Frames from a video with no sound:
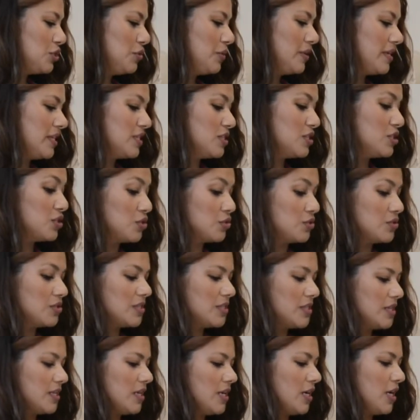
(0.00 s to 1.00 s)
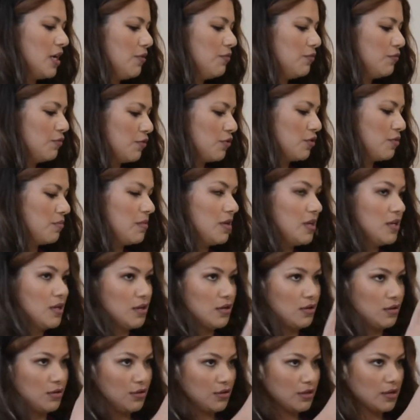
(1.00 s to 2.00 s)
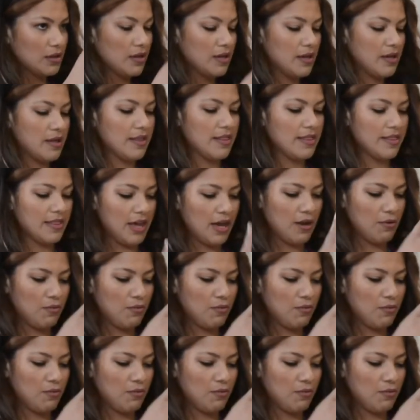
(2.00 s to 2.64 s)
is to sit up for me and look that